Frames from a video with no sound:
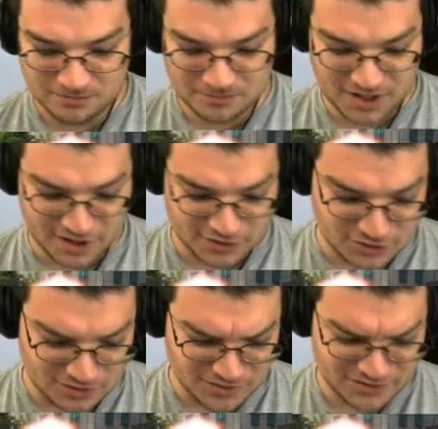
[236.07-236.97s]
But yeah,
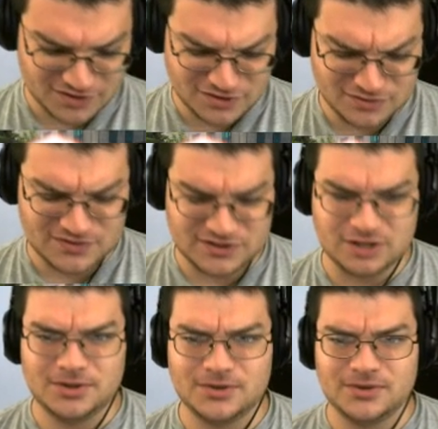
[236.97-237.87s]
controls, you use
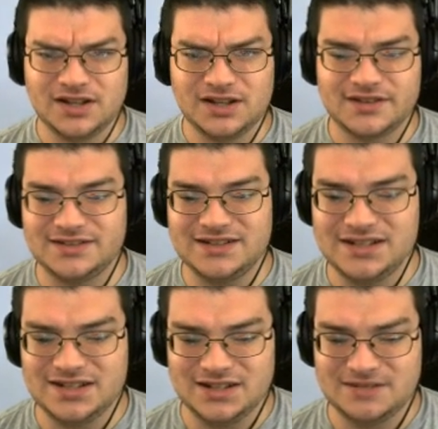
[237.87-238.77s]

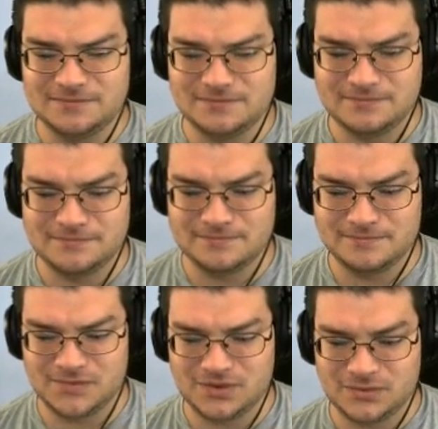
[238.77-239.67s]
WASD,
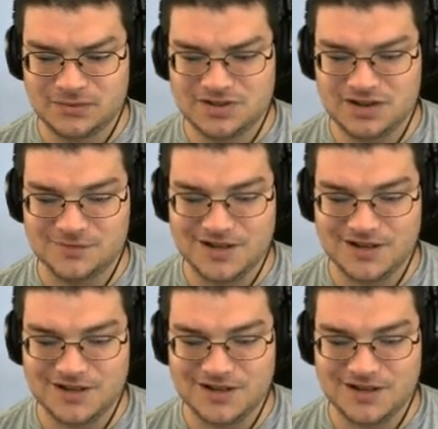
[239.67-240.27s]
which I'm